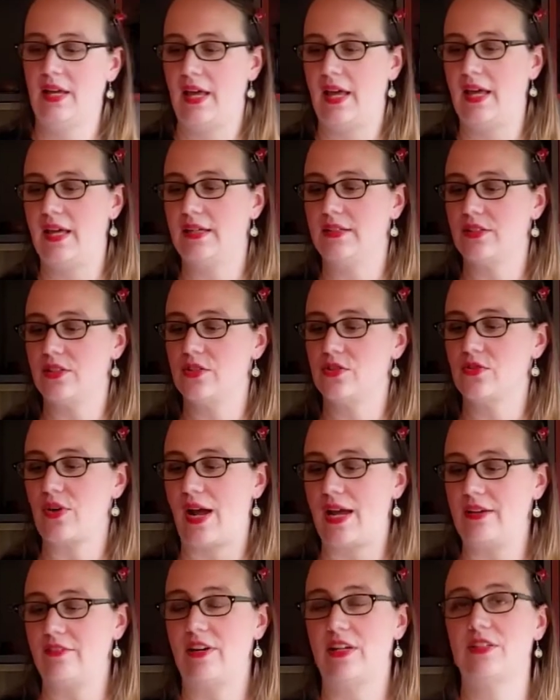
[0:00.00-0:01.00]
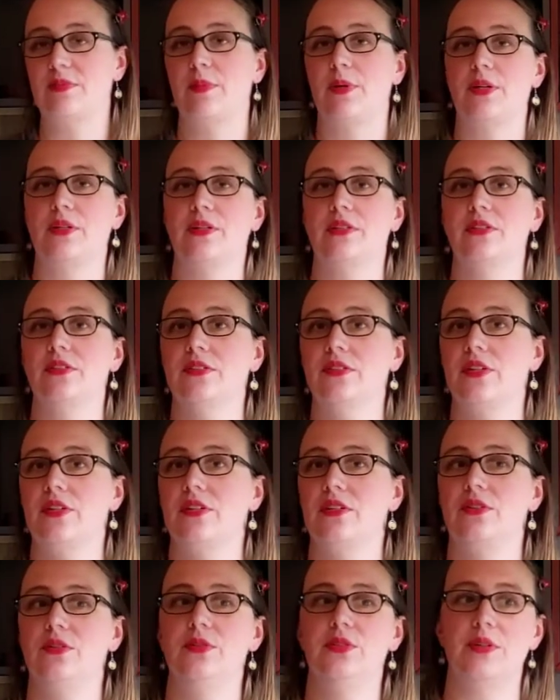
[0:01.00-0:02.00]
And dry erase markers
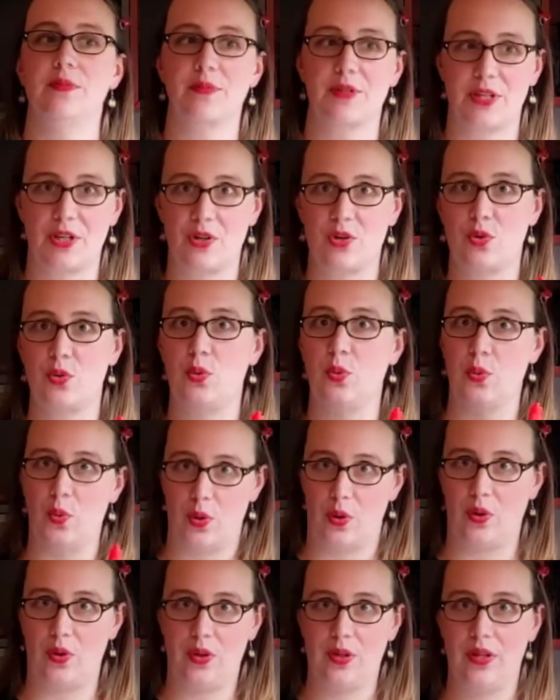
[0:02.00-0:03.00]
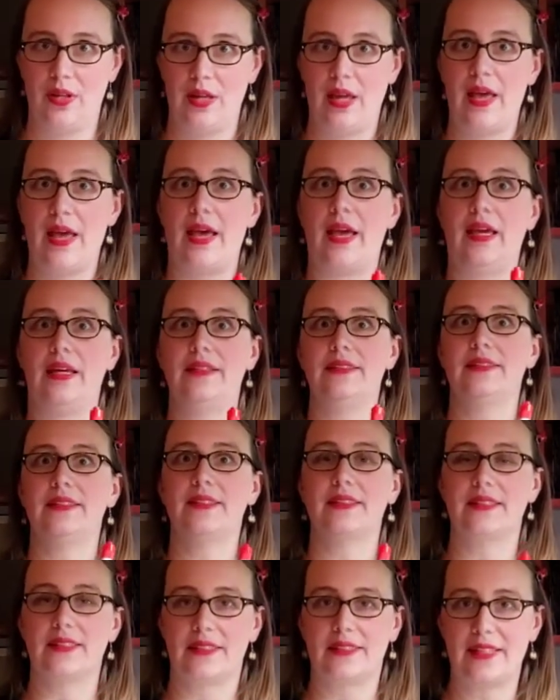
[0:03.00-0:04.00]
do something cool.
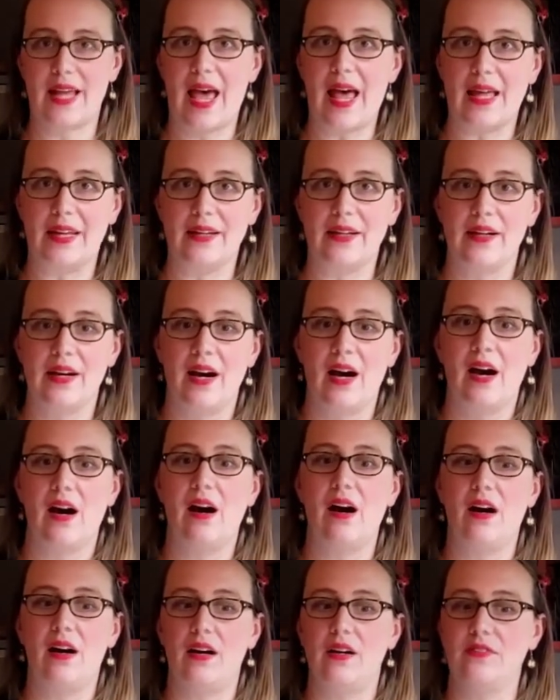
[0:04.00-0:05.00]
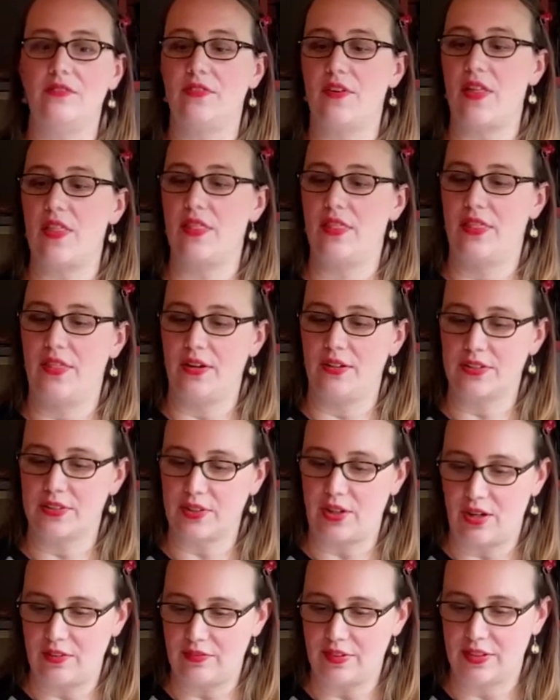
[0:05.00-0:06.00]
Instead of the
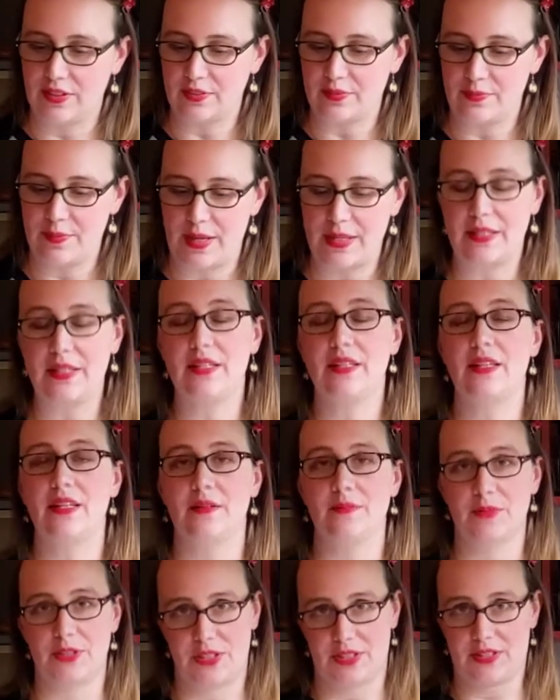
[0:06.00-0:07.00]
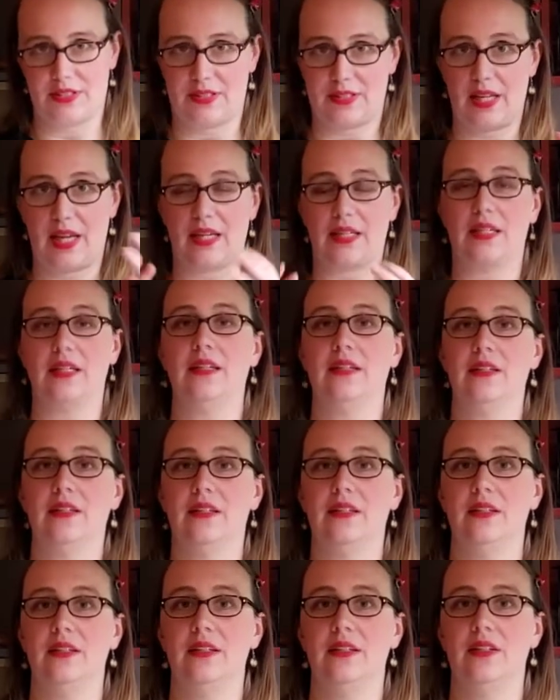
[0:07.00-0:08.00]
solvent making them stick
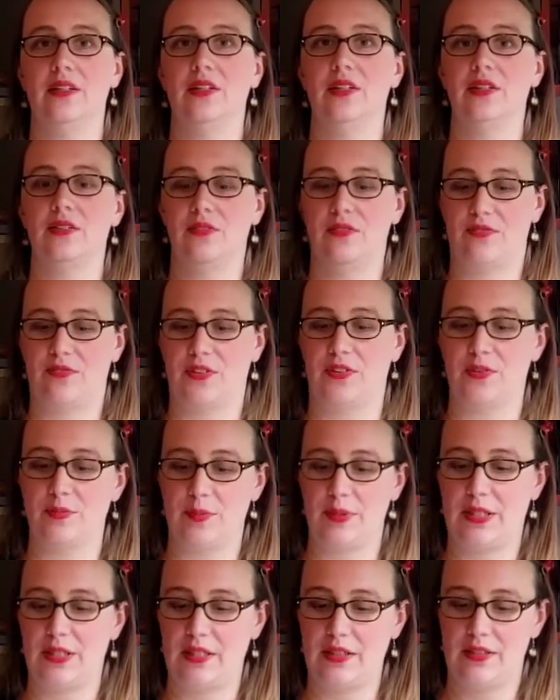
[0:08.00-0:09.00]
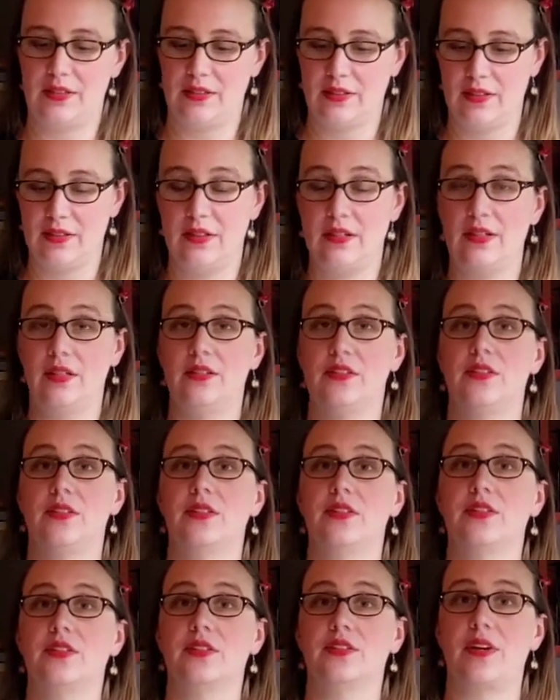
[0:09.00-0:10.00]
firmly to
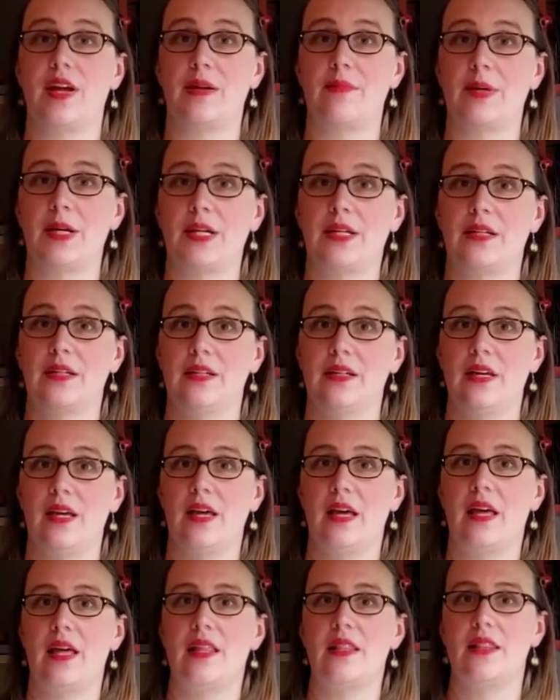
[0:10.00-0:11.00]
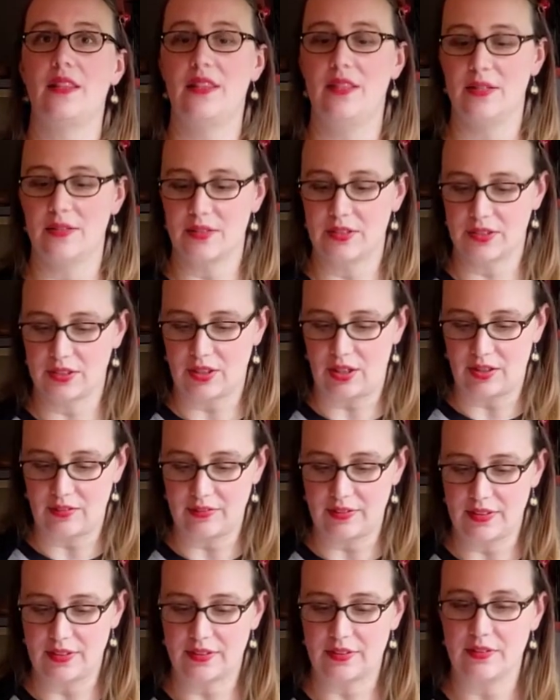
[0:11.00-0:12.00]
the ceramic, the
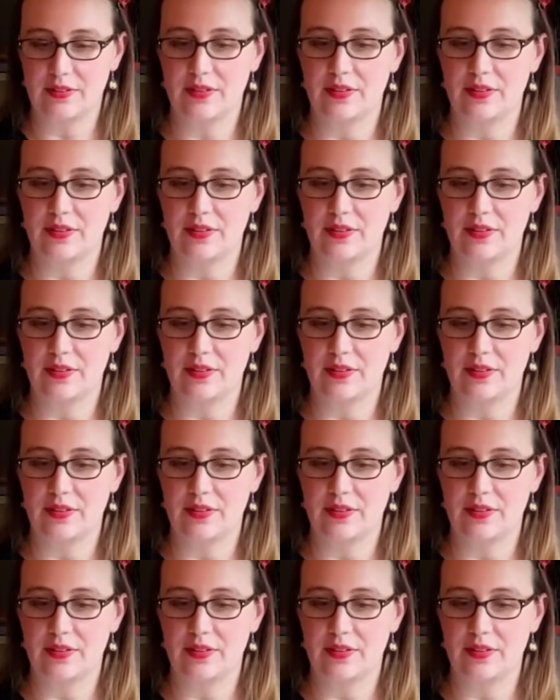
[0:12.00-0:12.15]
solvent